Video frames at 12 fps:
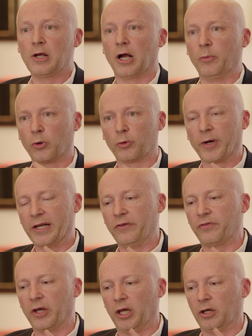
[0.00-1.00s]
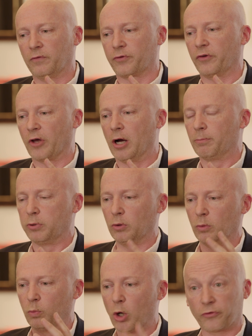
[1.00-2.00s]
And we're already seeing, for
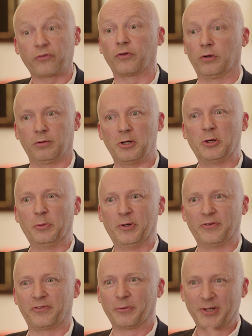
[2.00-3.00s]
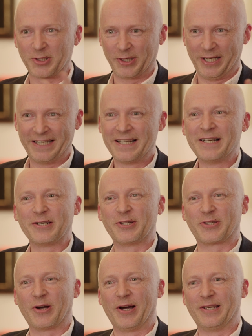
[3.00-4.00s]
example, Watson, who was originally
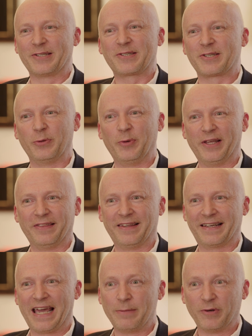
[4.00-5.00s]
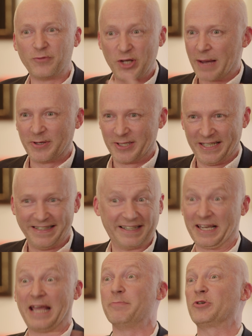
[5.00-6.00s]
designed to win the game of Jeopardy, a
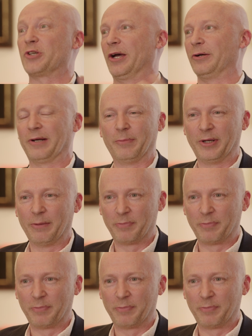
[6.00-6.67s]
game show,